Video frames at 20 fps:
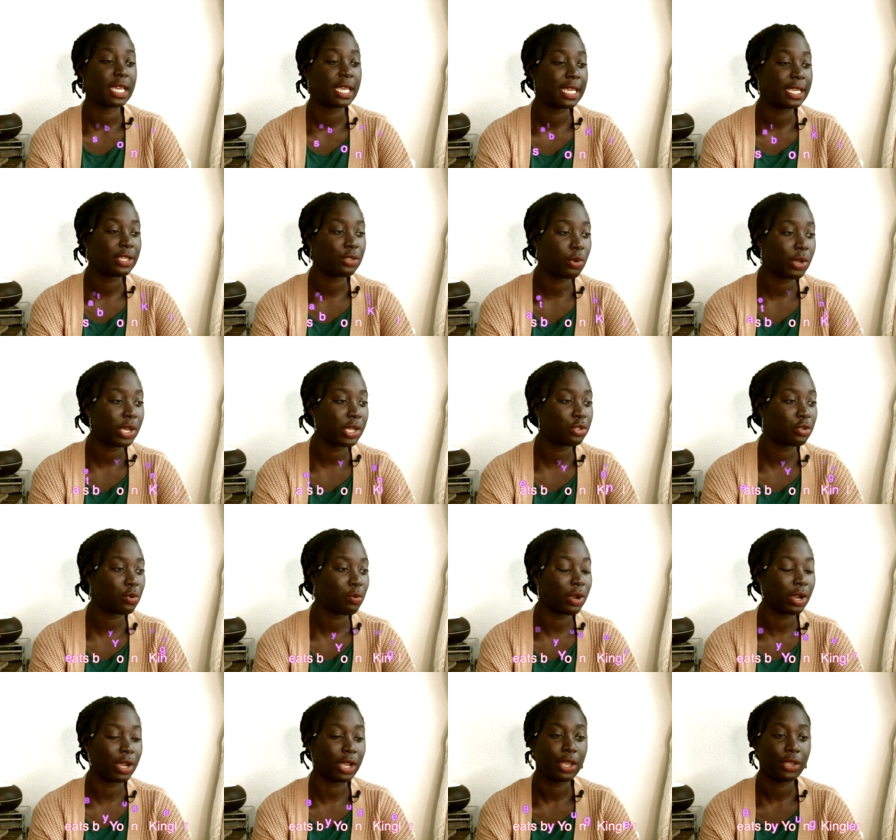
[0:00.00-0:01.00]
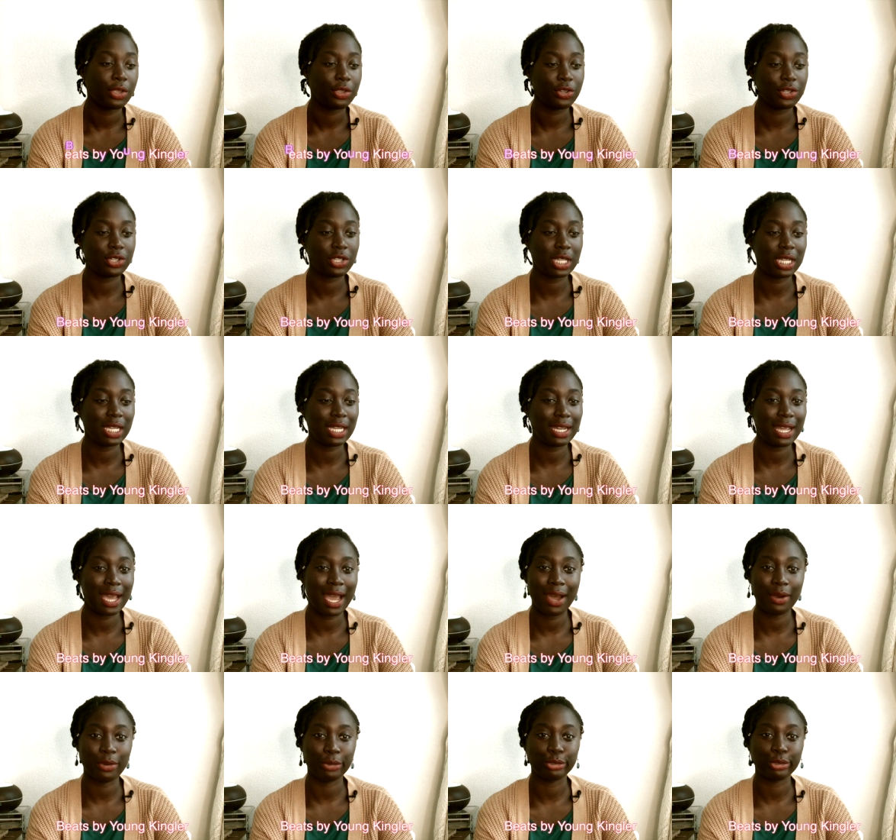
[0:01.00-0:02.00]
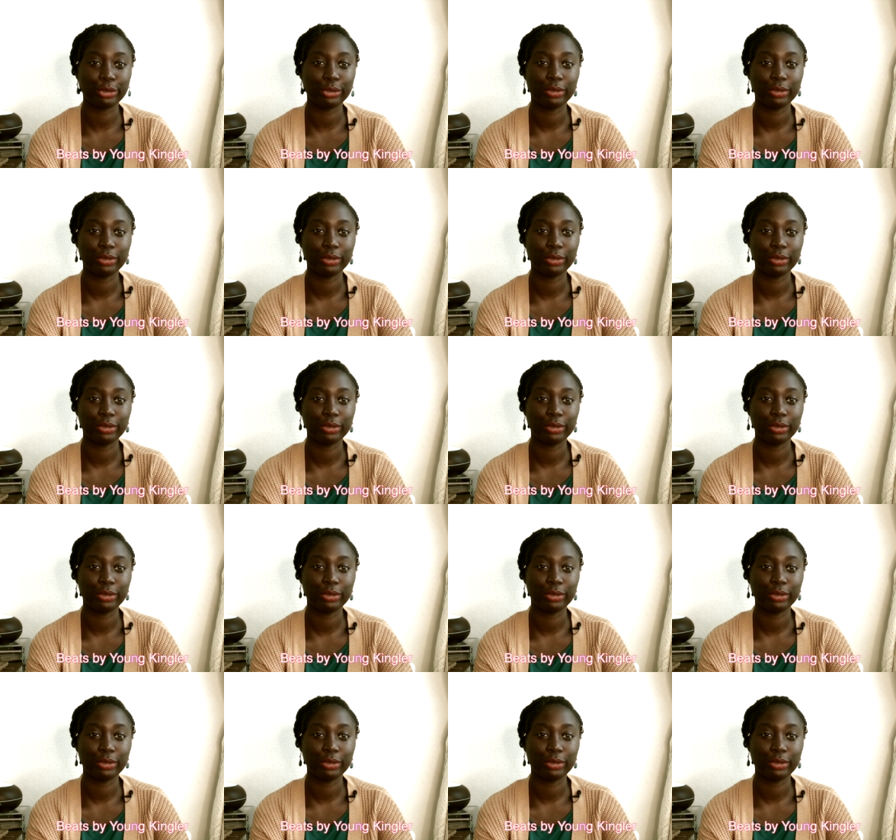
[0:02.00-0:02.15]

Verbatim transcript: He's going to work. You're still in the house.